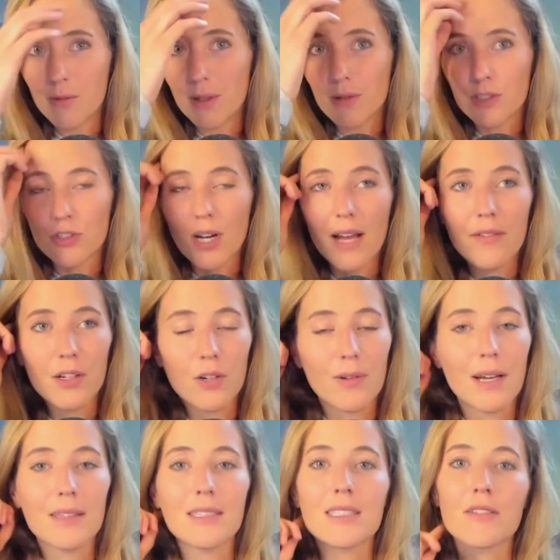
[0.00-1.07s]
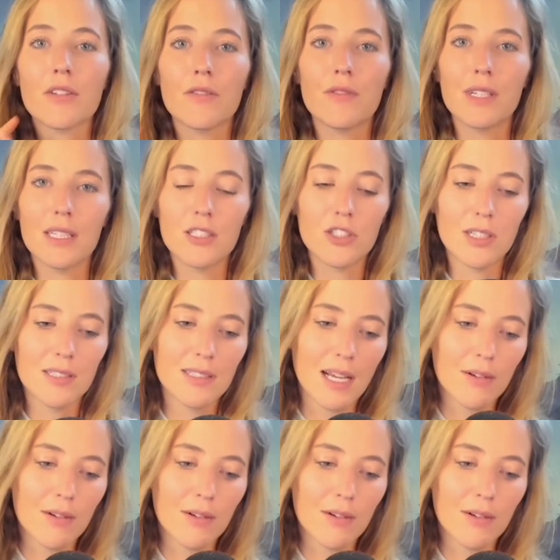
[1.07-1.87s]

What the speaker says: we were driving around these different villages.